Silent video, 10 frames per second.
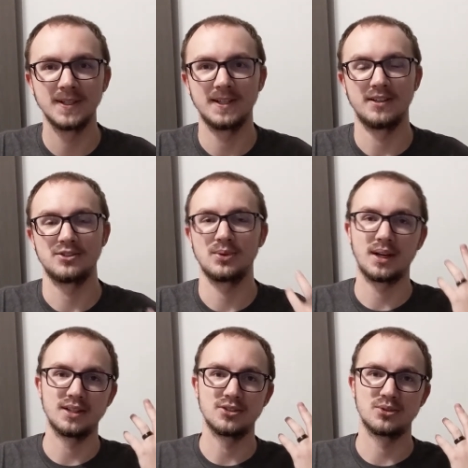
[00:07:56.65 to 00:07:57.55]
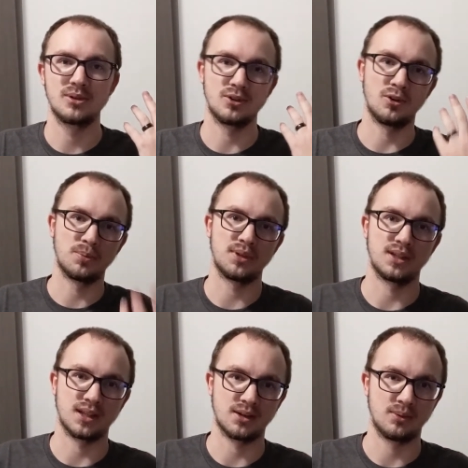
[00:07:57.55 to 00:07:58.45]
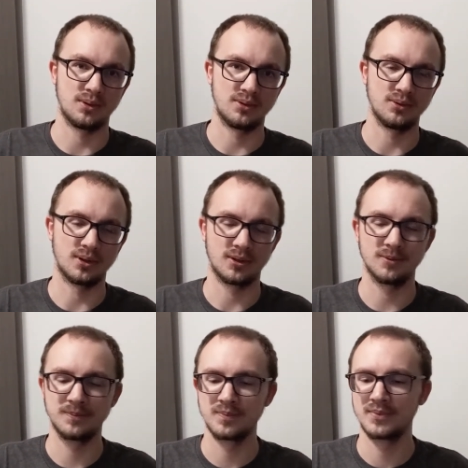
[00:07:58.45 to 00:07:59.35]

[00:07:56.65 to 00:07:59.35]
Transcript: Uh, so I enjoyed opening that with you all.